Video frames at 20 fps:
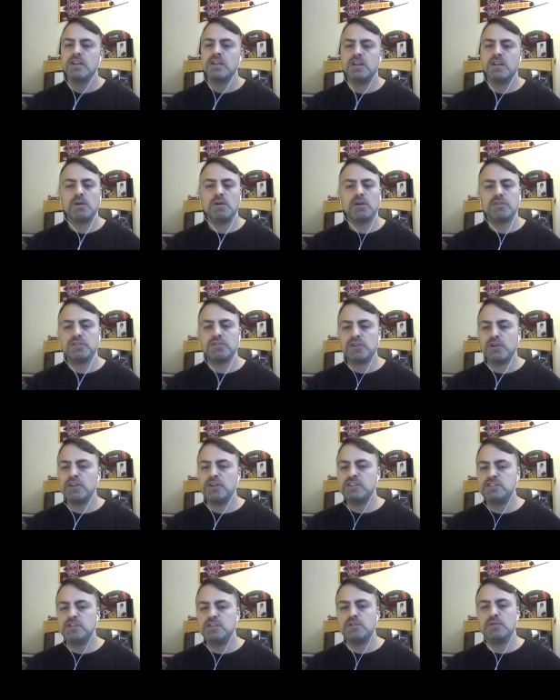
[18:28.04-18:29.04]
all
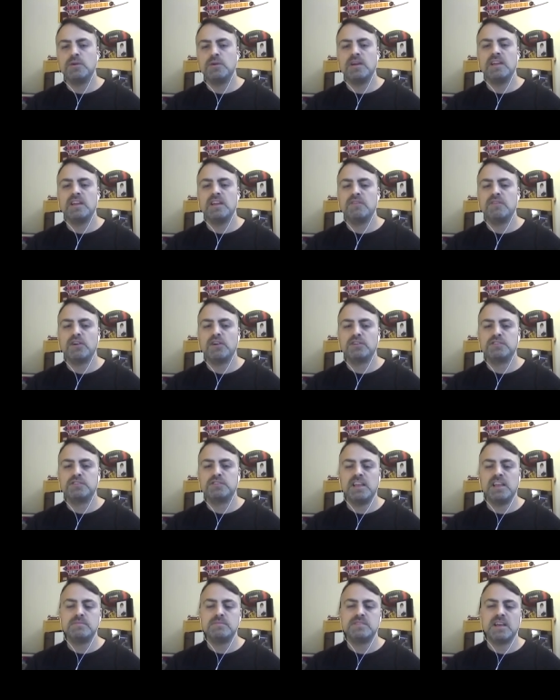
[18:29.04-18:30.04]
32 NFL
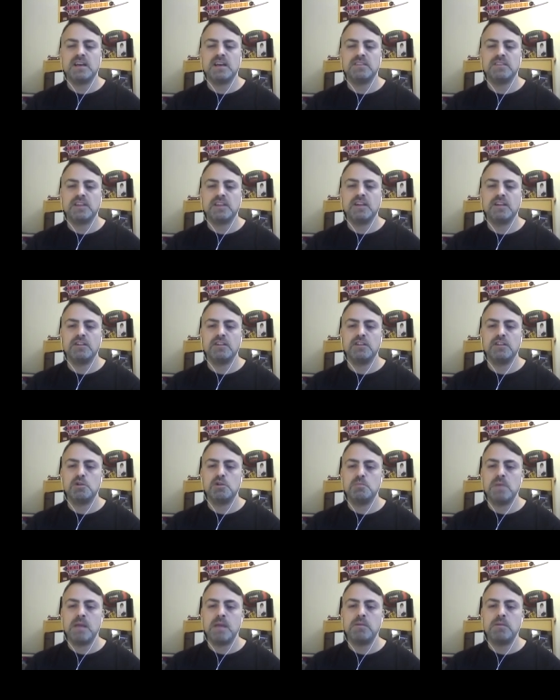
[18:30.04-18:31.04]
teams out there.
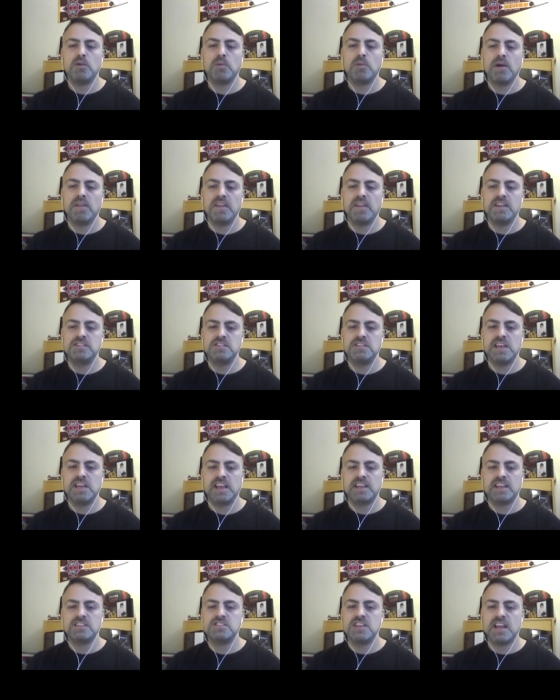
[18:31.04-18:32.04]
Maybe why they should
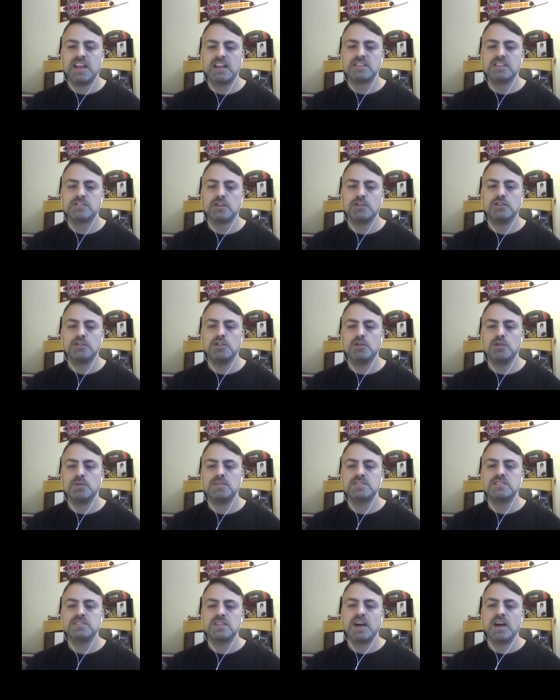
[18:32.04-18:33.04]
take a chance on you
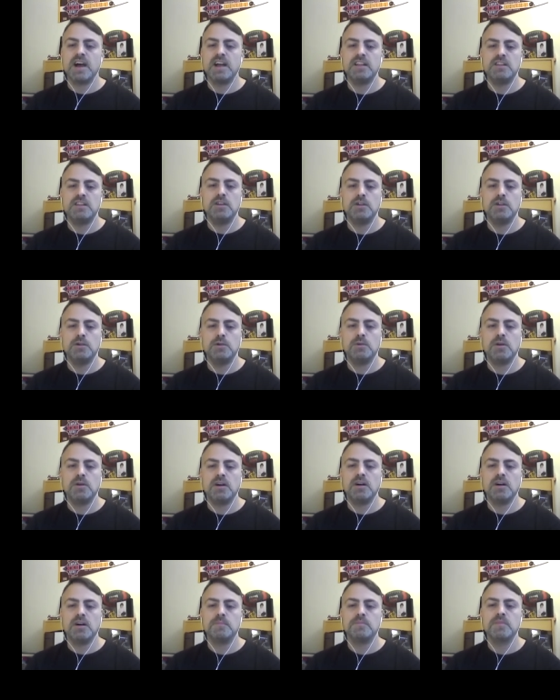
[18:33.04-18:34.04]
and sign you.
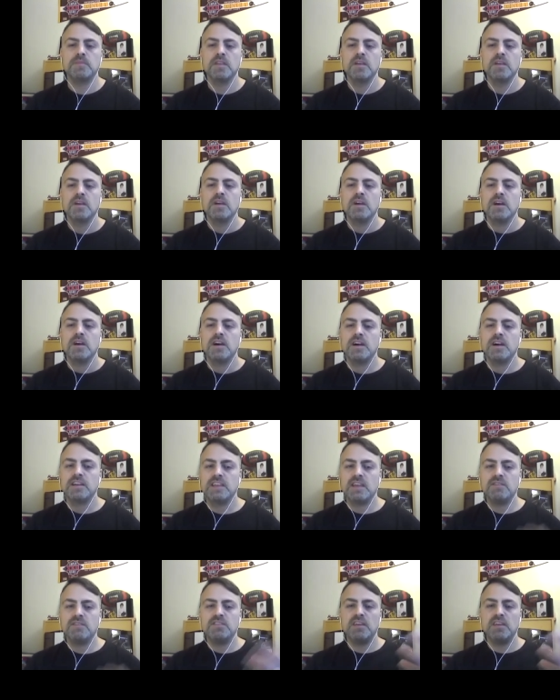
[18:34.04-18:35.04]

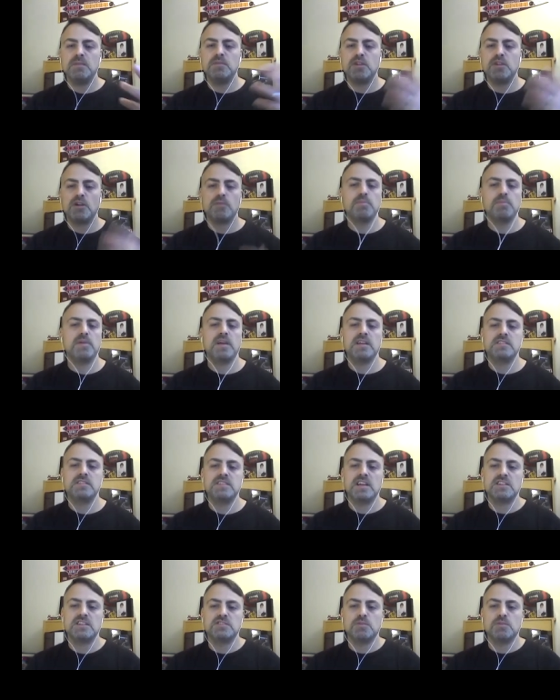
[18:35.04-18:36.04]
Give them your pitch
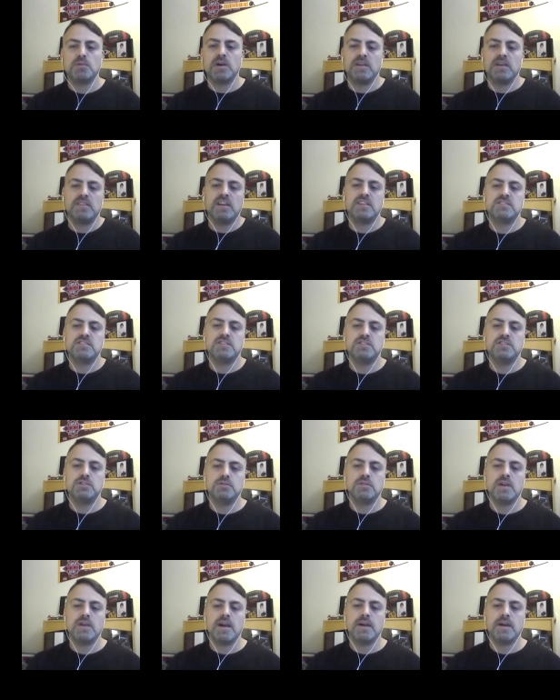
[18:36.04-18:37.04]
as to why they should do
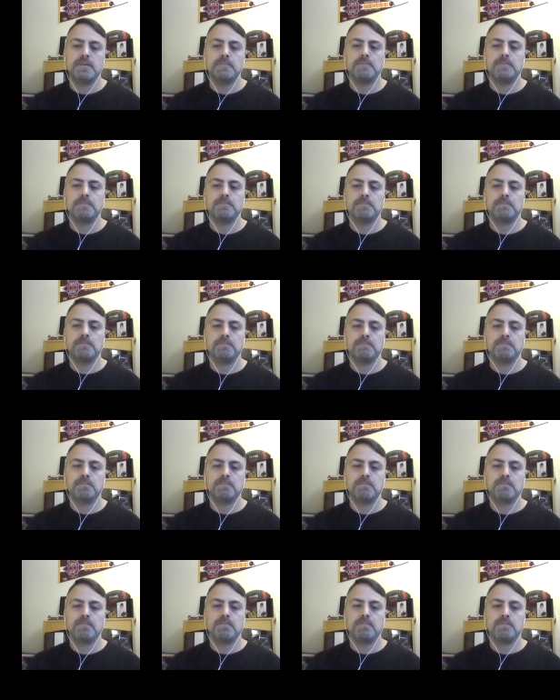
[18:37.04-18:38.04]

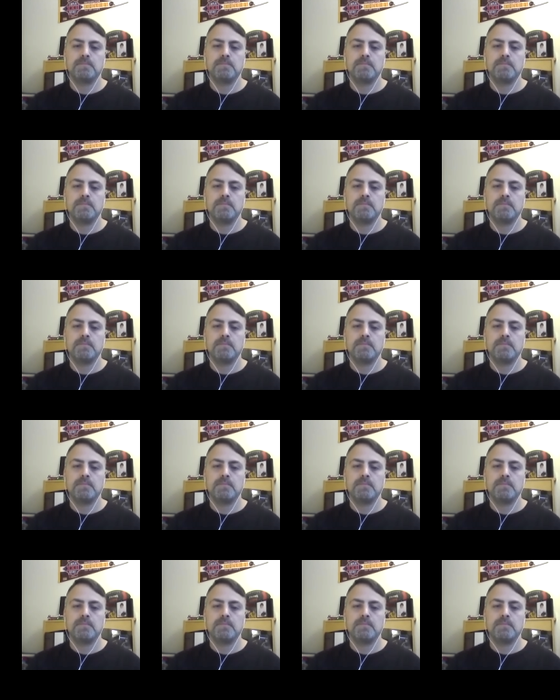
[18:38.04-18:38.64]
that.